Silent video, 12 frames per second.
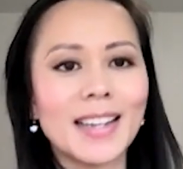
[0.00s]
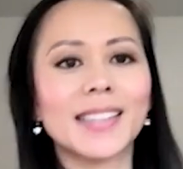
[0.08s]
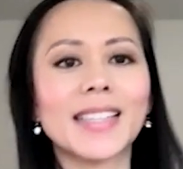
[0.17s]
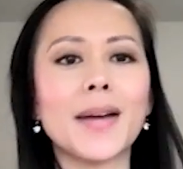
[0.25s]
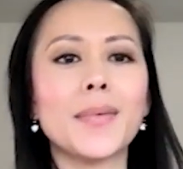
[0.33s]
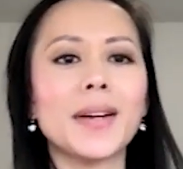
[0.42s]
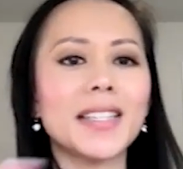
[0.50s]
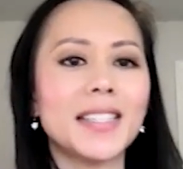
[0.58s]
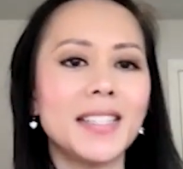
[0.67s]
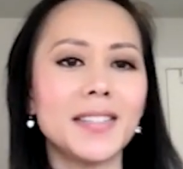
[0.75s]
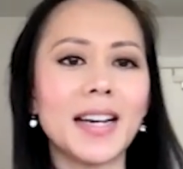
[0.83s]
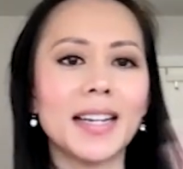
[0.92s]
because I wanted
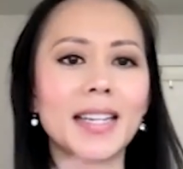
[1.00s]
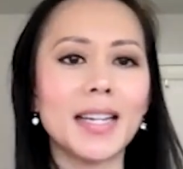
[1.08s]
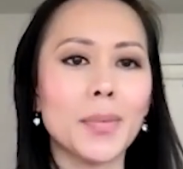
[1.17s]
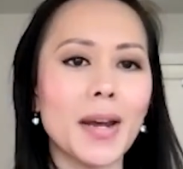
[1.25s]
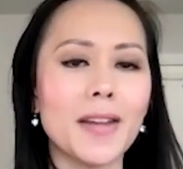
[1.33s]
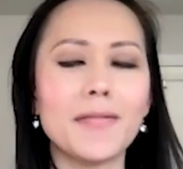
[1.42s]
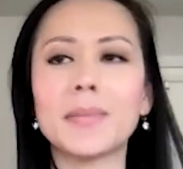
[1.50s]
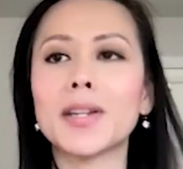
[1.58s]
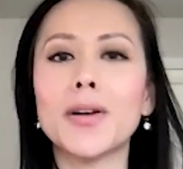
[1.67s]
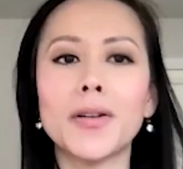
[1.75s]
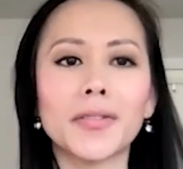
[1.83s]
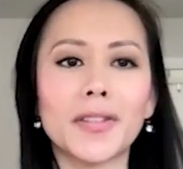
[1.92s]
to kind of get away from the
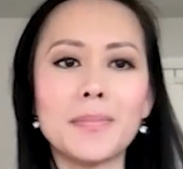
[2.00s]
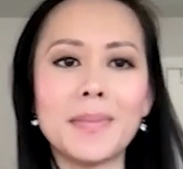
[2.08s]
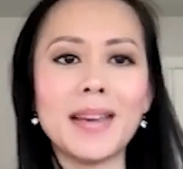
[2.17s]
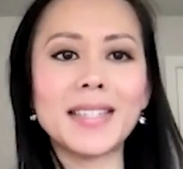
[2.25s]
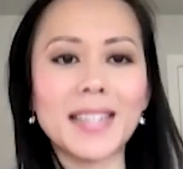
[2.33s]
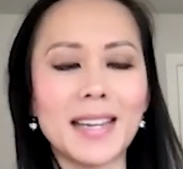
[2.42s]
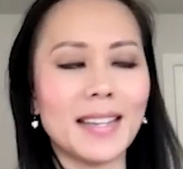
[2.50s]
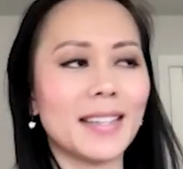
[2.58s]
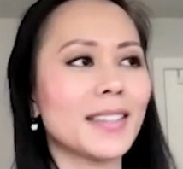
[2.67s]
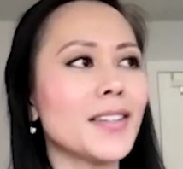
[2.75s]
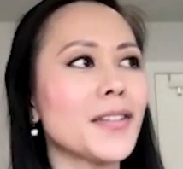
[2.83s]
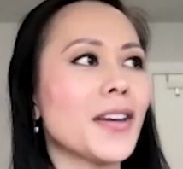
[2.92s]
cold for a bit and stayed